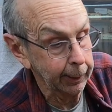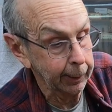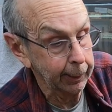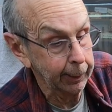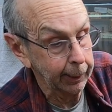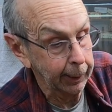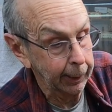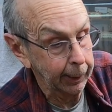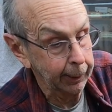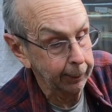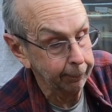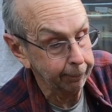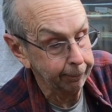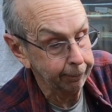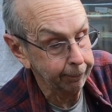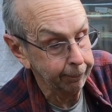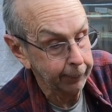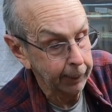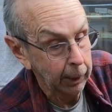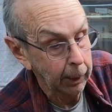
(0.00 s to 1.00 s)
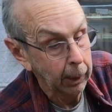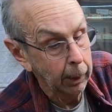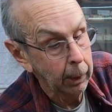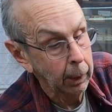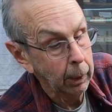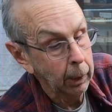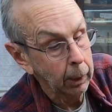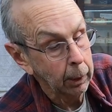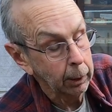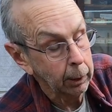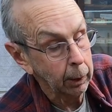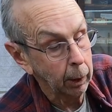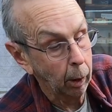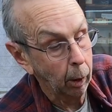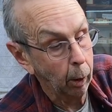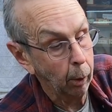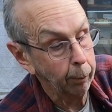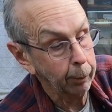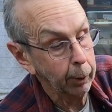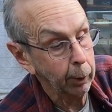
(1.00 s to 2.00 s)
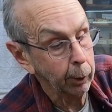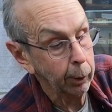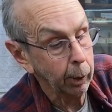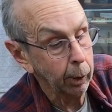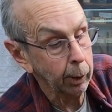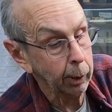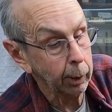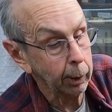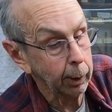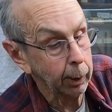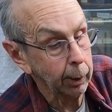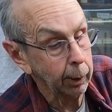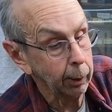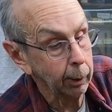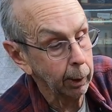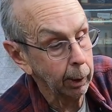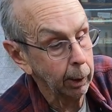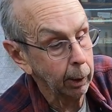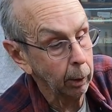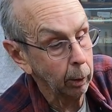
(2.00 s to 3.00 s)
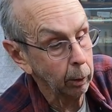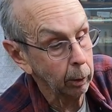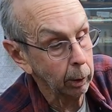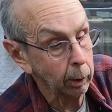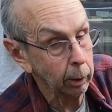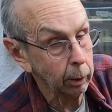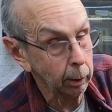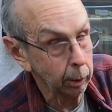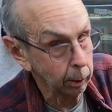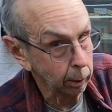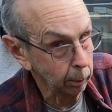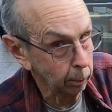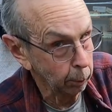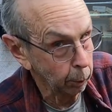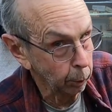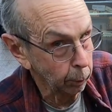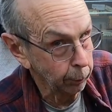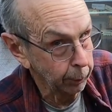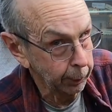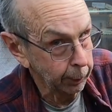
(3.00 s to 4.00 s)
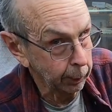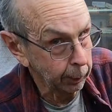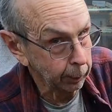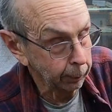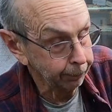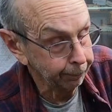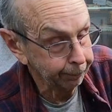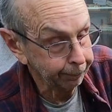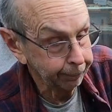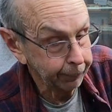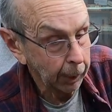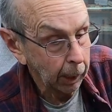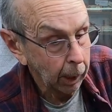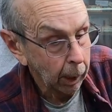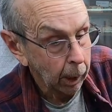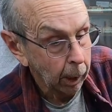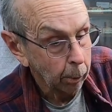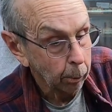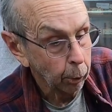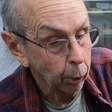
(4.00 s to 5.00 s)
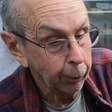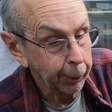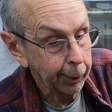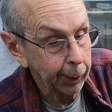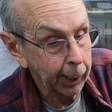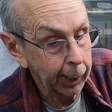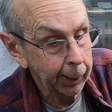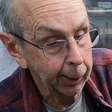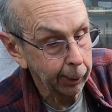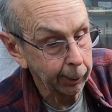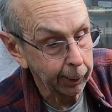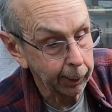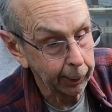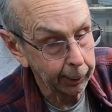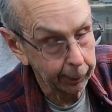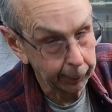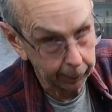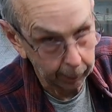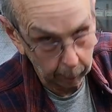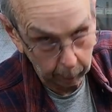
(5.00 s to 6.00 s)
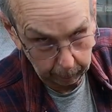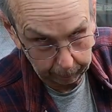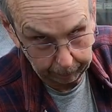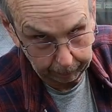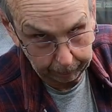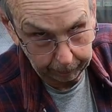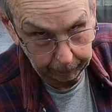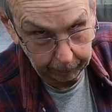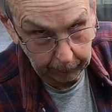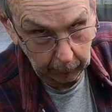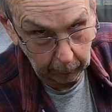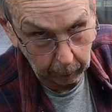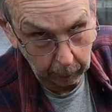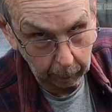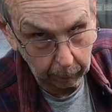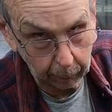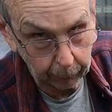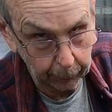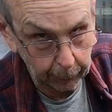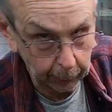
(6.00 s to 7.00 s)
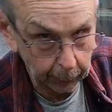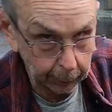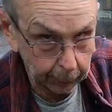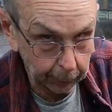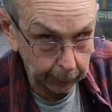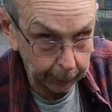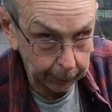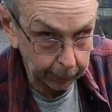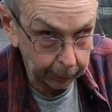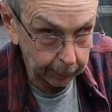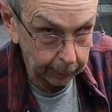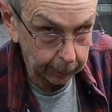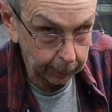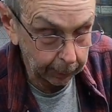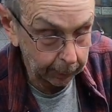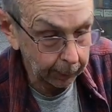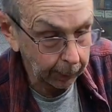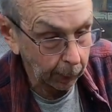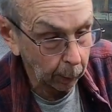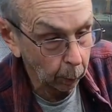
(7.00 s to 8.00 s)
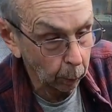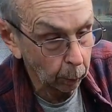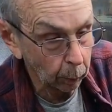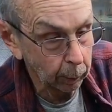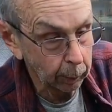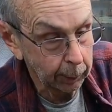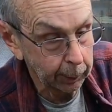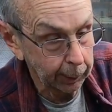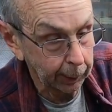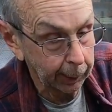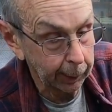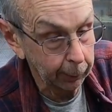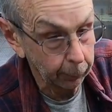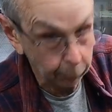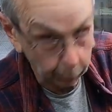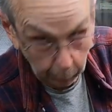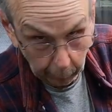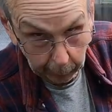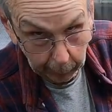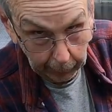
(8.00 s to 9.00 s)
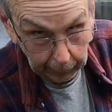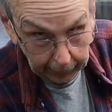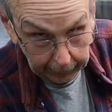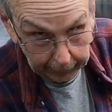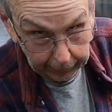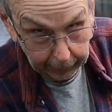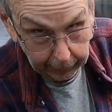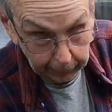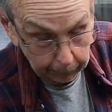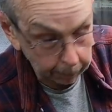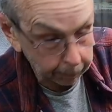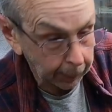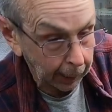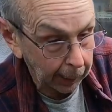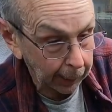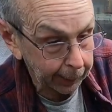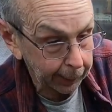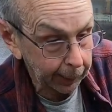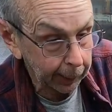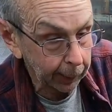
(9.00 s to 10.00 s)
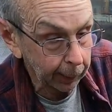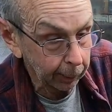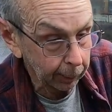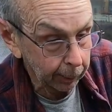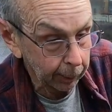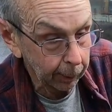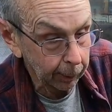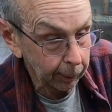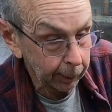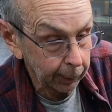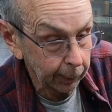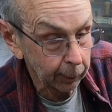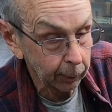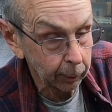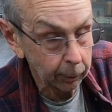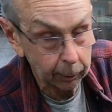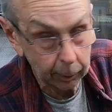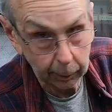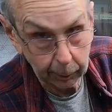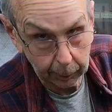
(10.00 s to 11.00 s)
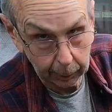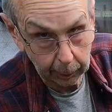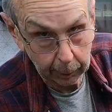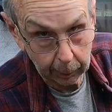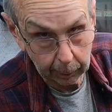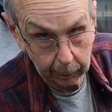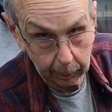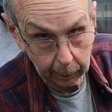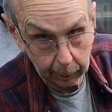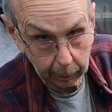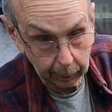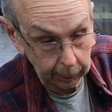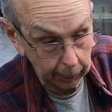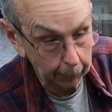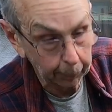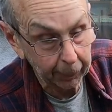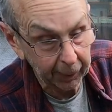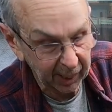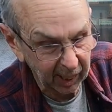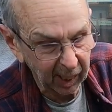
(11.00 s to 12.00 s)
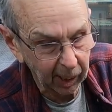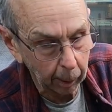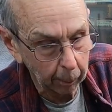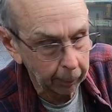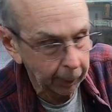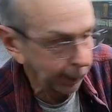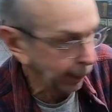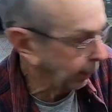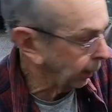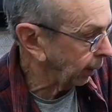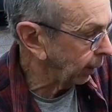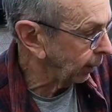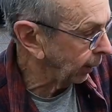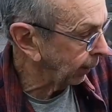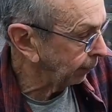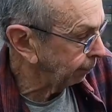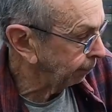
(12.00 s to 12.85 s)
that. So you turn this in or out, and you can move your iron in and out. You know, further into the out, sticking further out of the body, or you know, adjust your depth of cut basically.